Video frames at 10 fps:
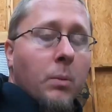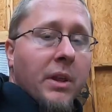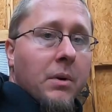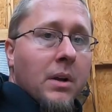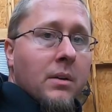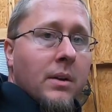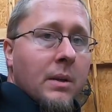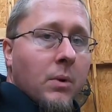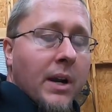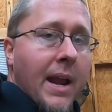normally run,
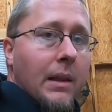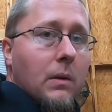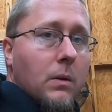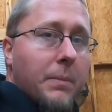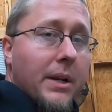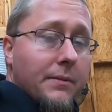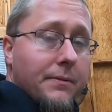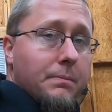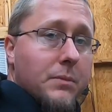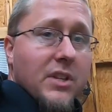and then we're going to add a little bit of
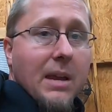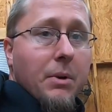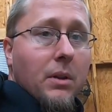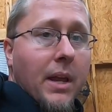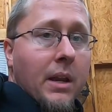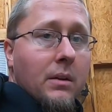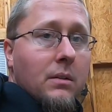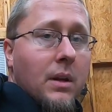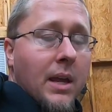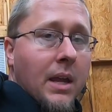stable in it,
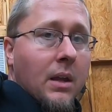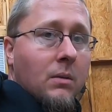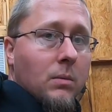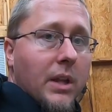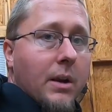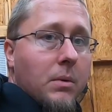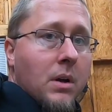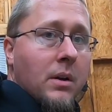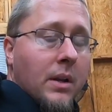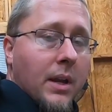and we'll let it
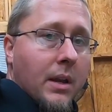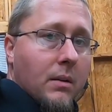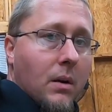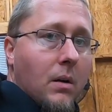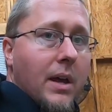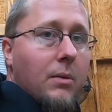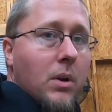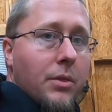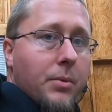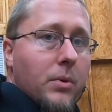run and get all that
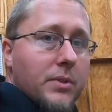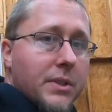run through the